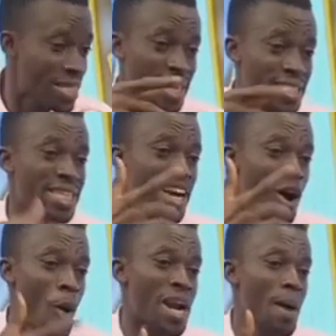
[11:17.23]
Yes,
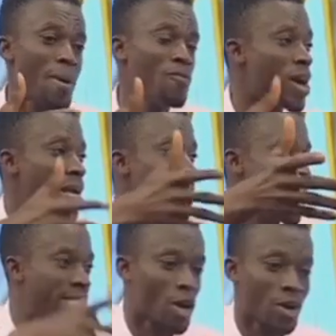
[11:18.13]
or when I'm for your
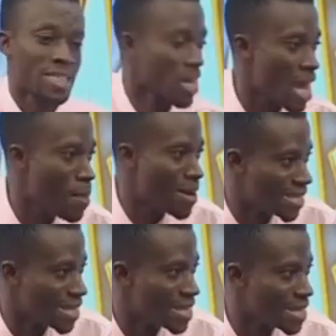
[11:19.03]
party on society
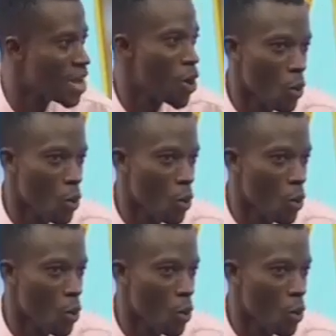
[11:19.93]
betting.